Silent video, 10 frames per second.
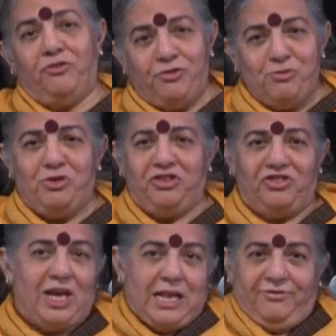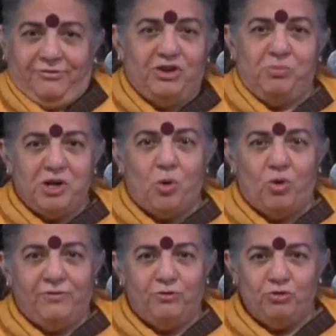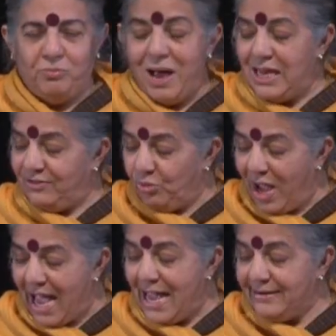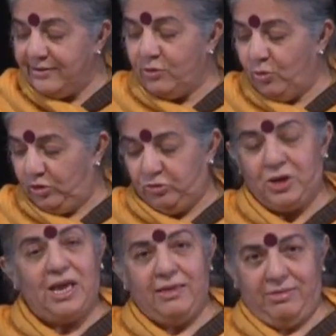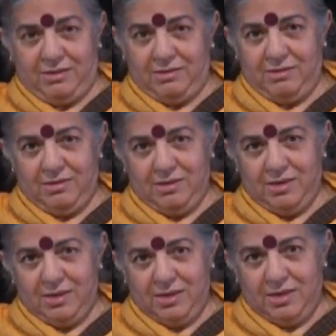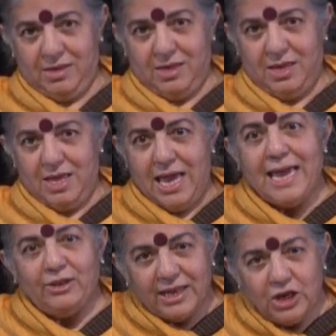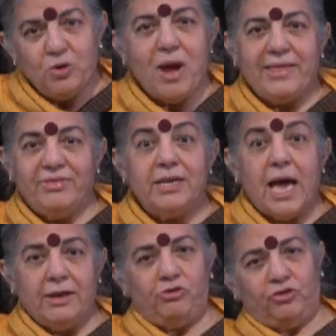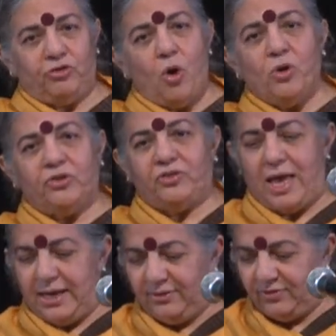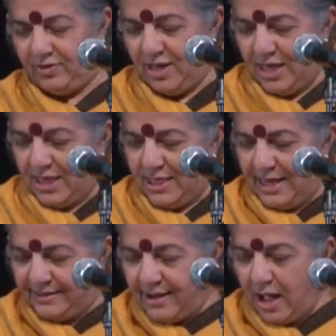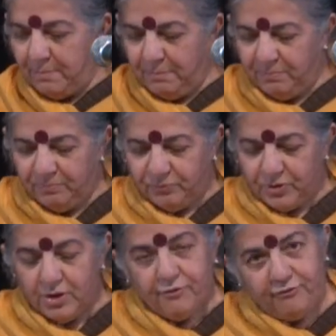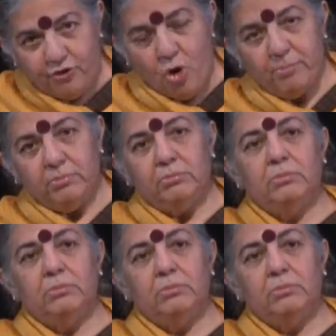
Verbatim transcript: of food itself, which we call food miles. You add it all together, and then you add the nitrous oxides that come from